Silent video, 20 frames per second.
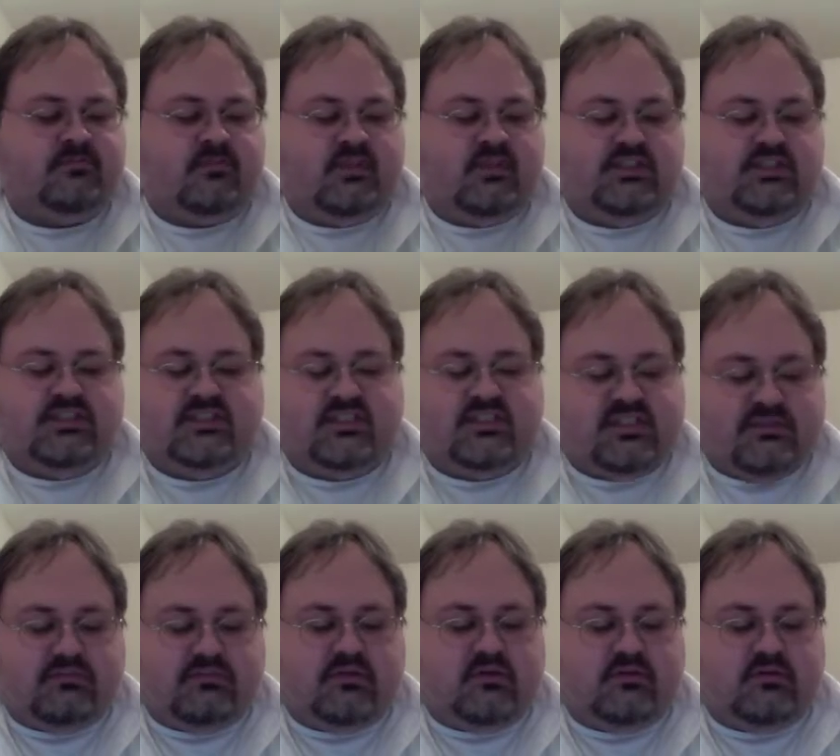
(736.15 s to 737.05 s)
it's just
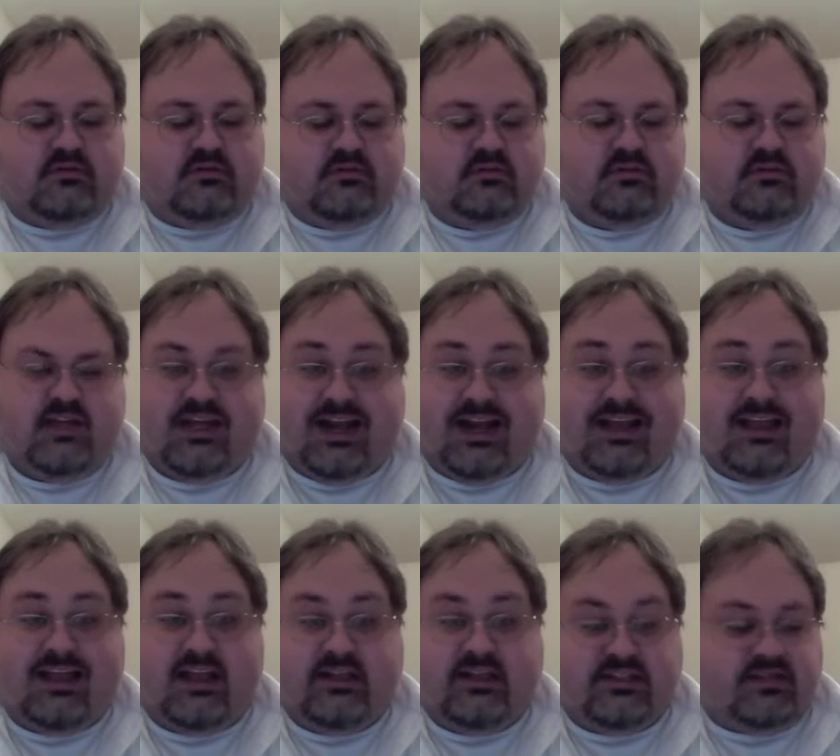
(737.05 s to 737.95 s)
simple, and I
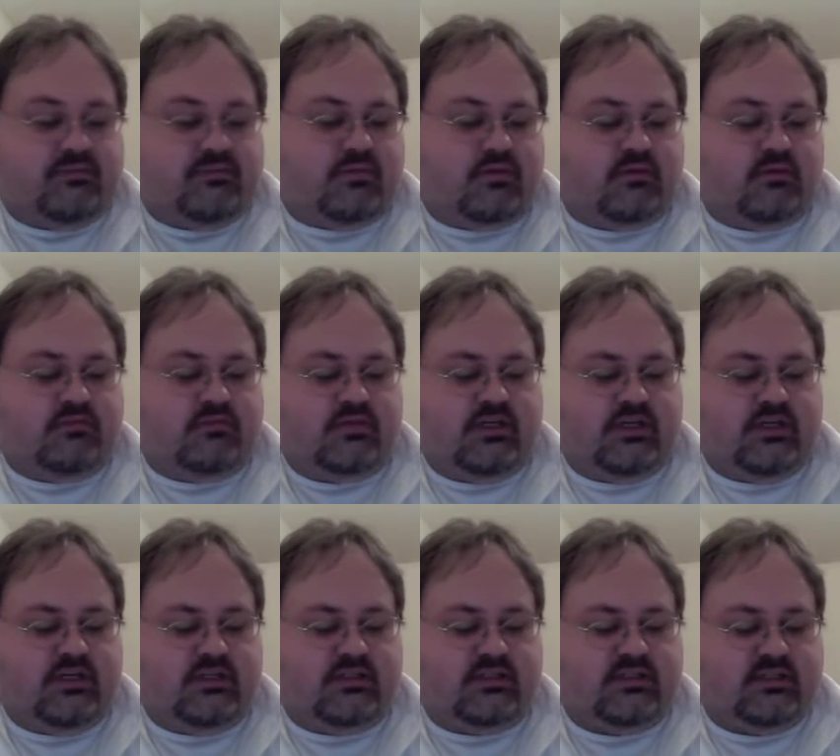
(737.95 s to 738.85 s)
like simple.
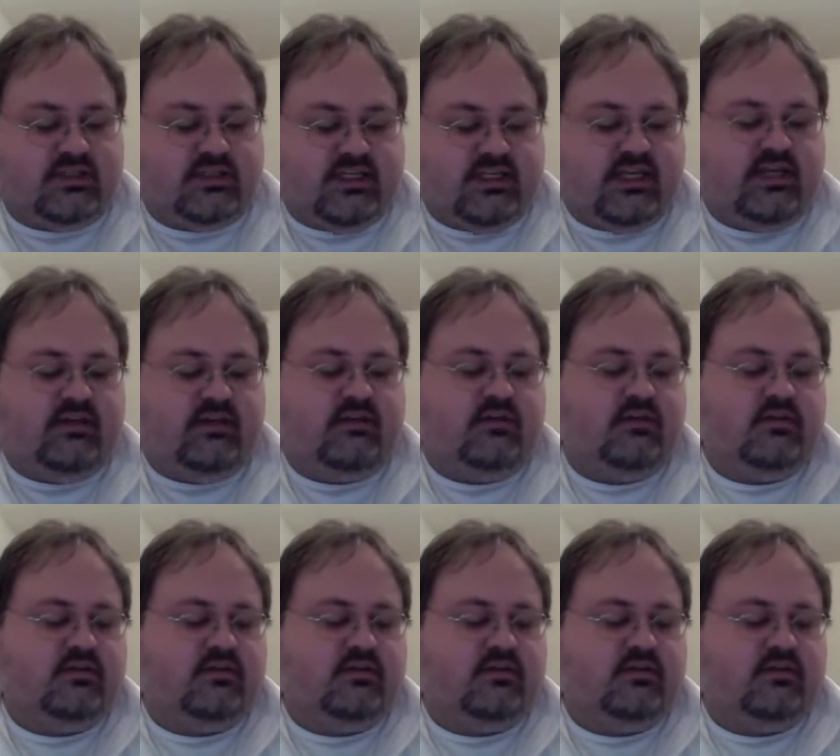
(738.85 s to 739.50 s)
It's clean.